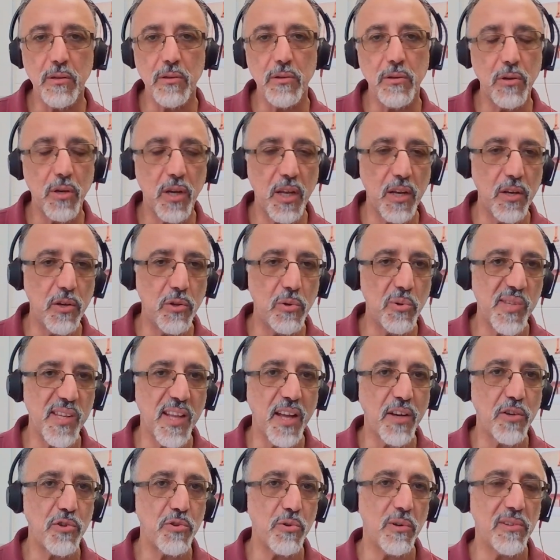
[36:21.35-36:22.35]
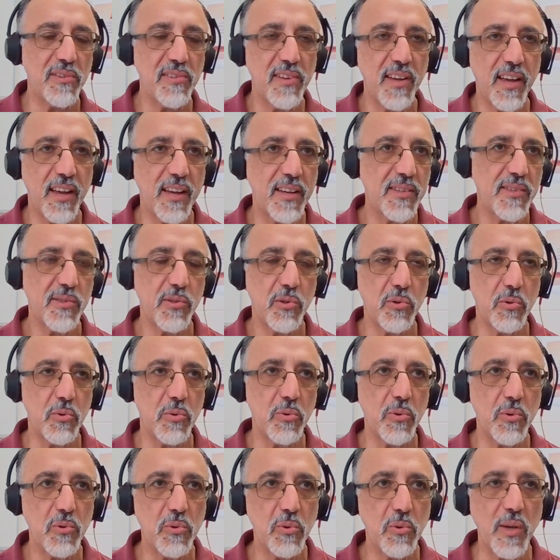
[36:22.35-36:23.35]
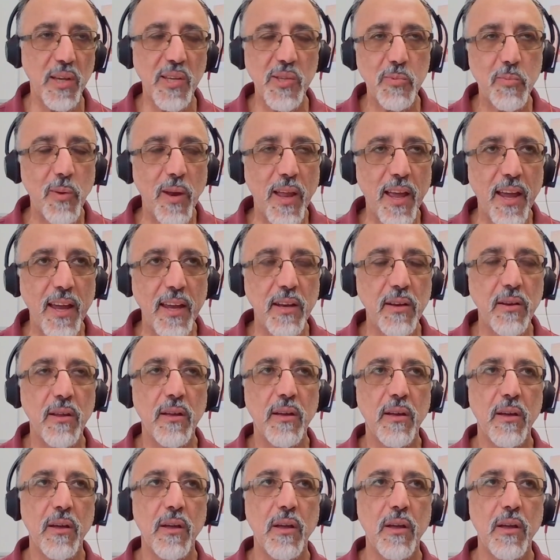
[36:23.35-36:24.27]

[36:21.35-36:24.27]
You can use natural text to explain,